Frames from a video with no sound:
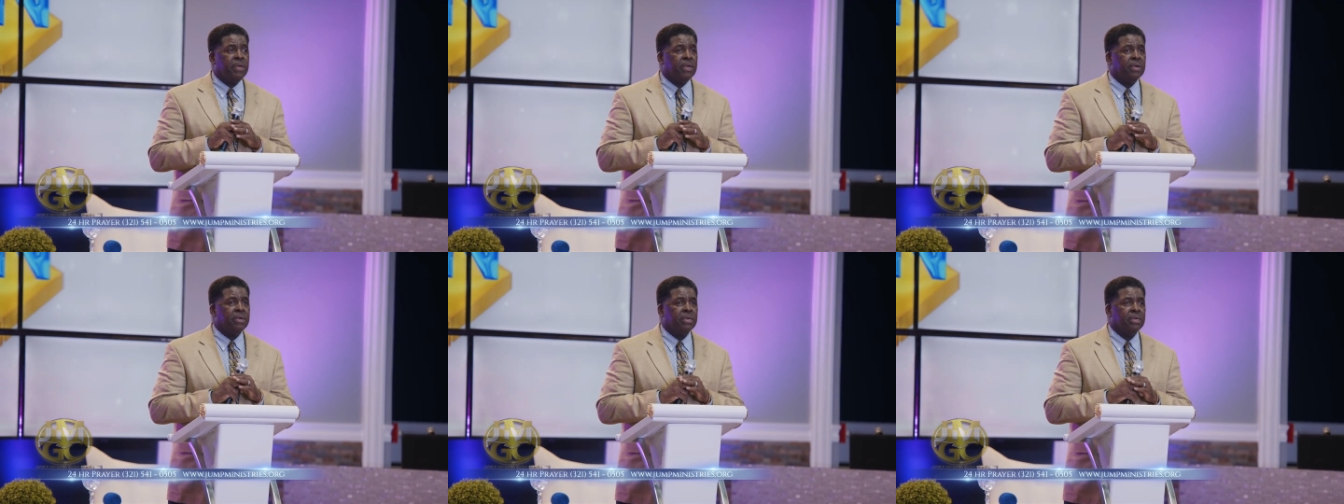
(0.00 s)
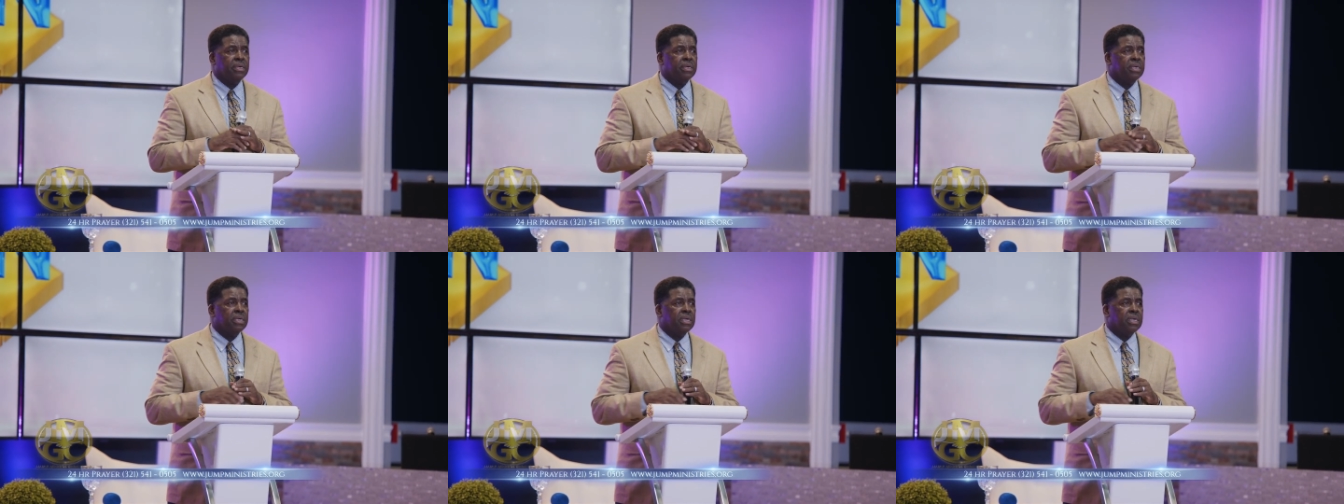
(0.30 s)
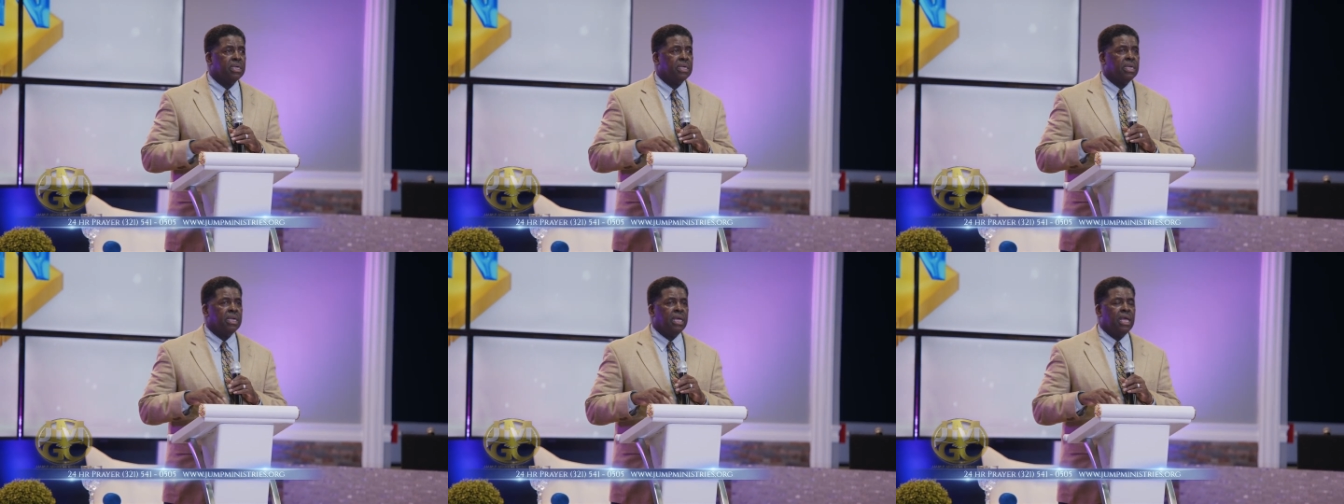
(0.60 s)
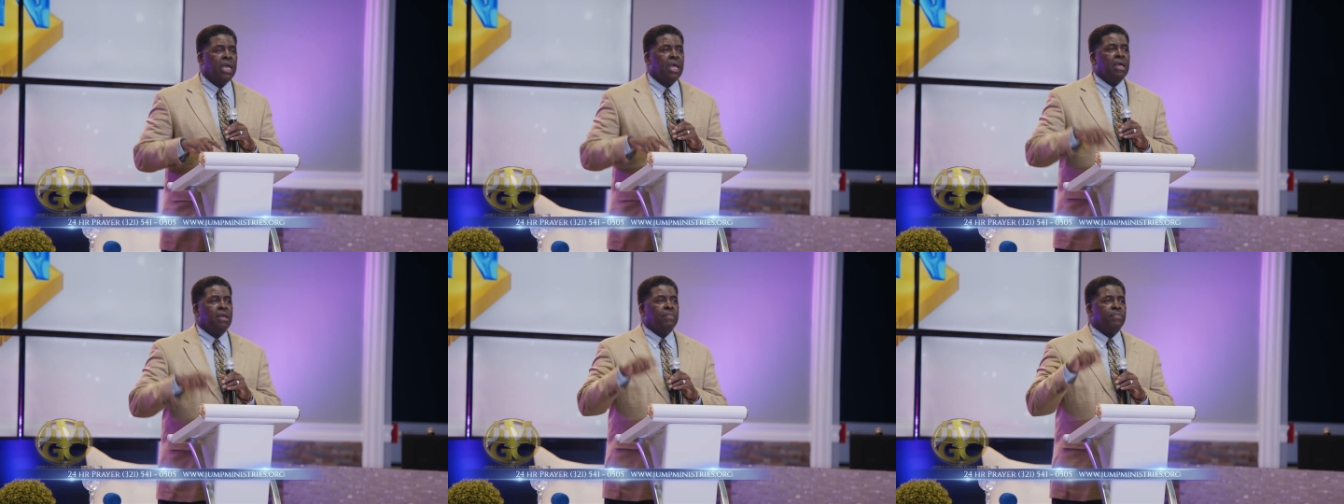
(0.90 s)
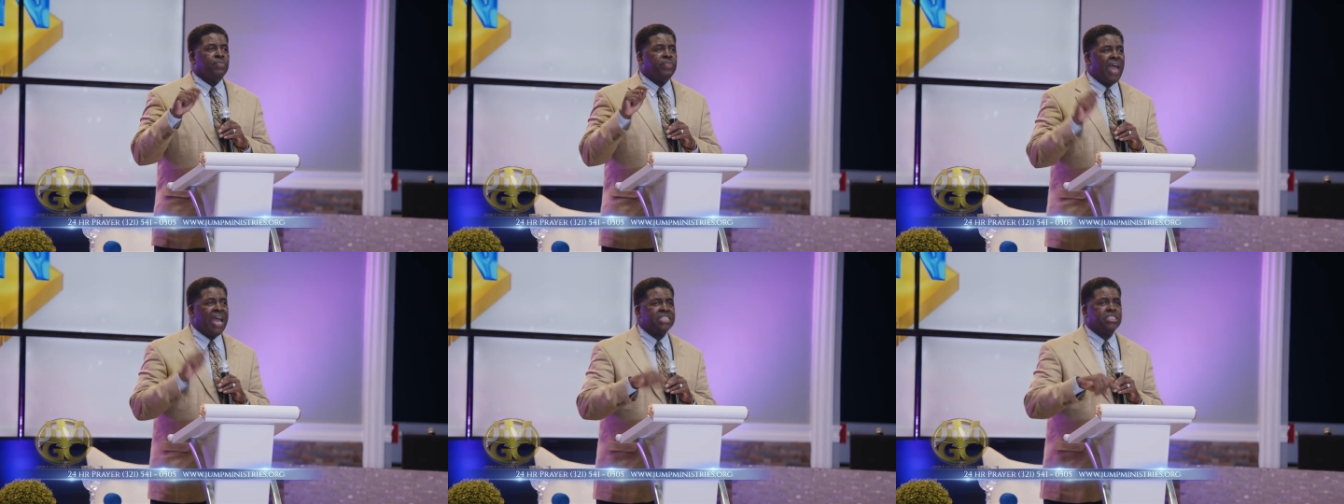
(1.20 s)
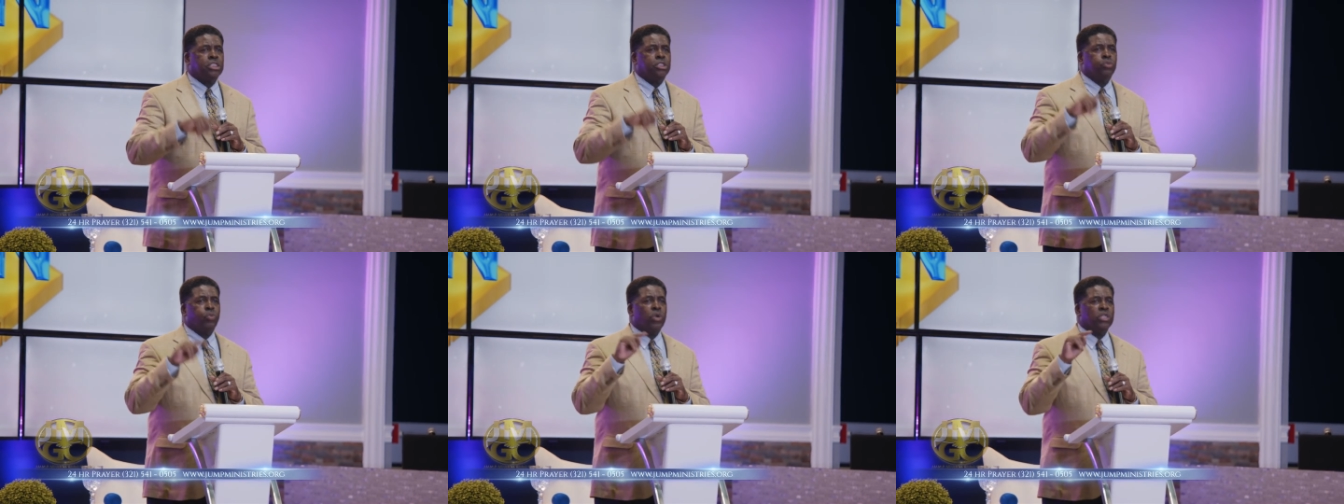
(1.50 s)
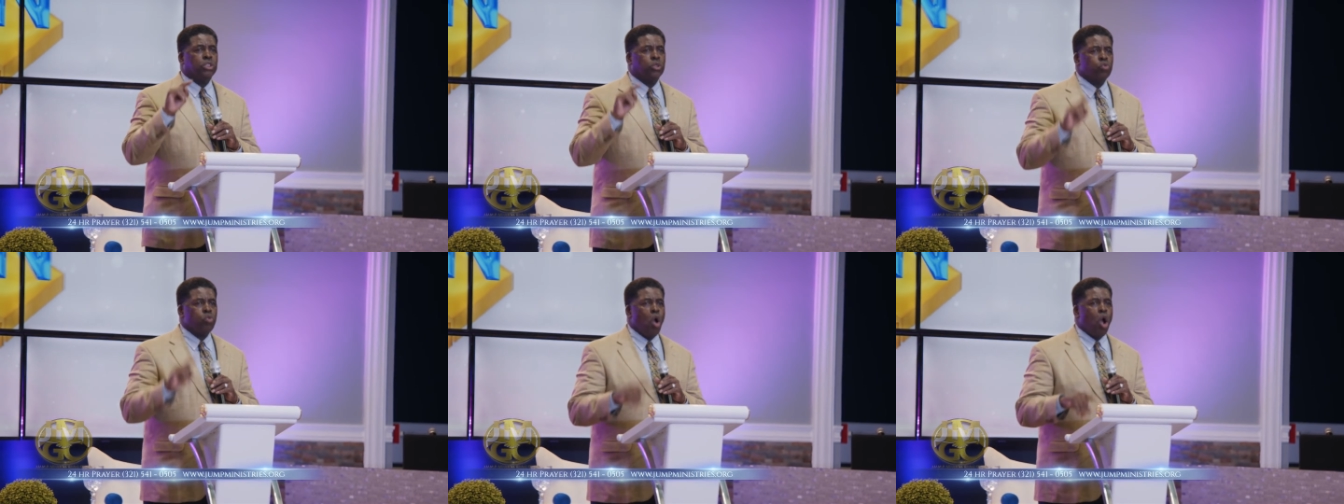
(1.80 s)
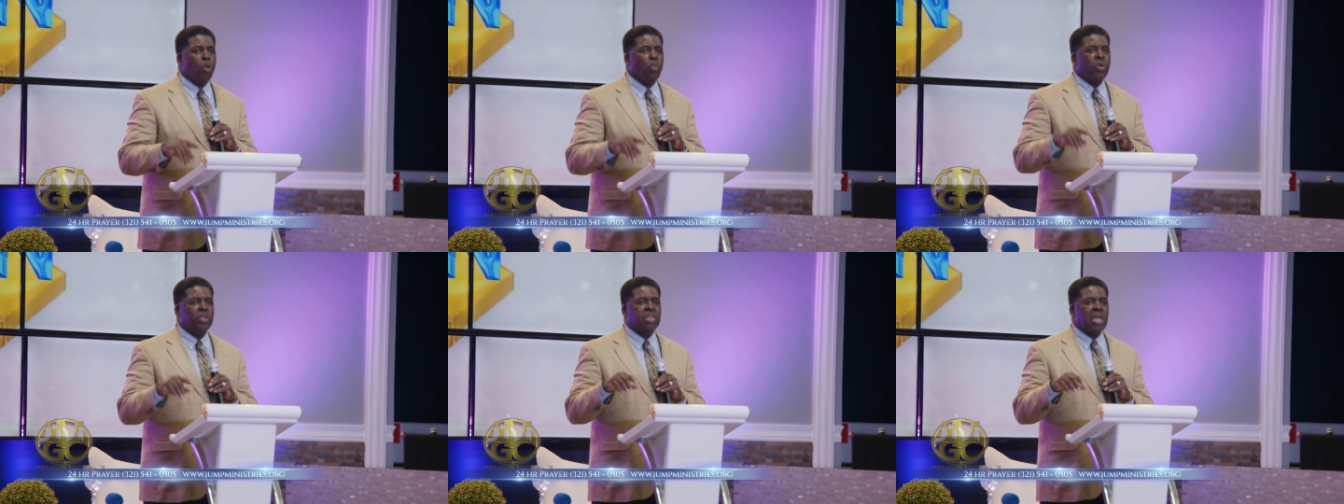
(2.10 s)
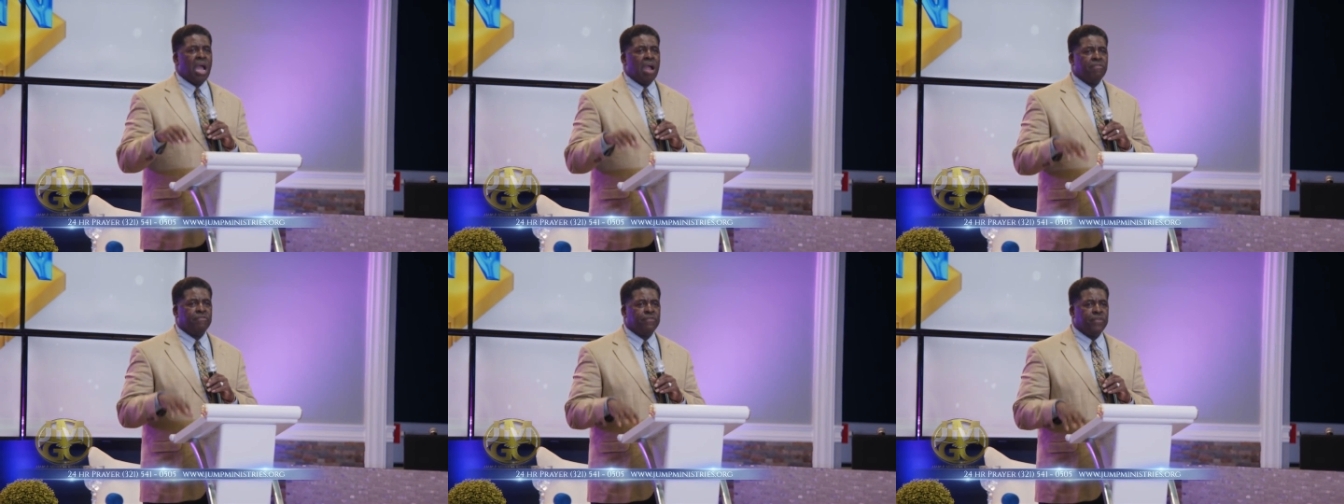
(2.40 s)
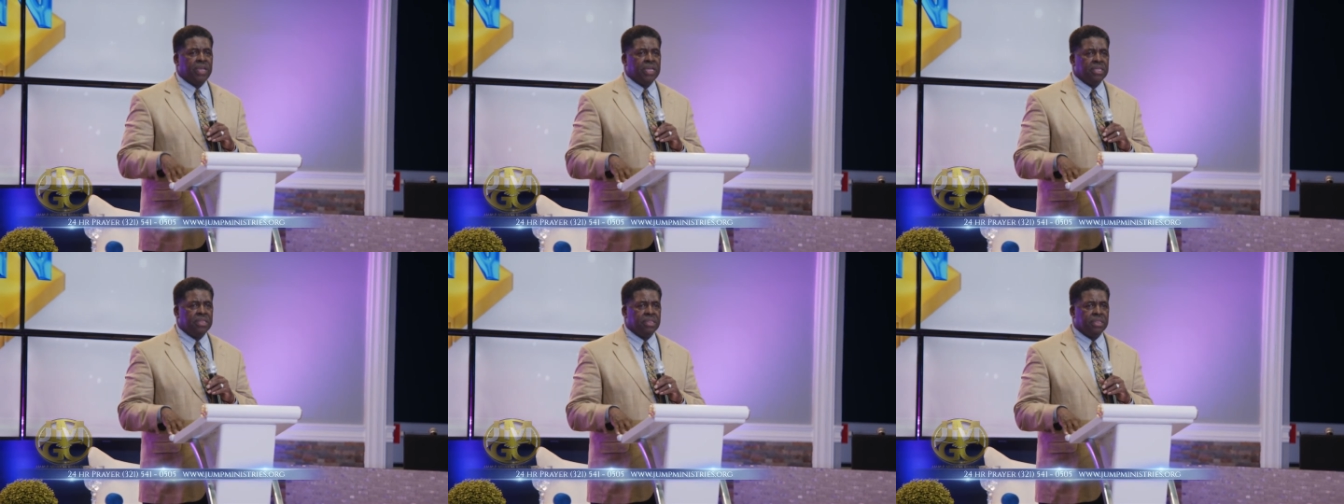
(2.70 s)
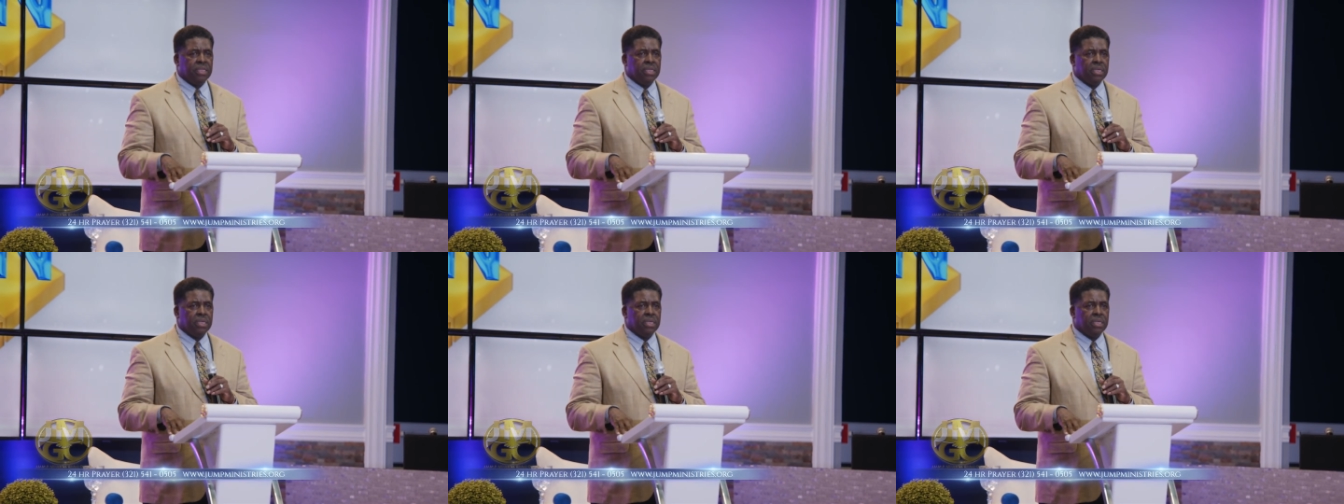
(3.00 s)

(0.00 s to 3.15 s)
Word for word: here. That's what's wrong with our faith.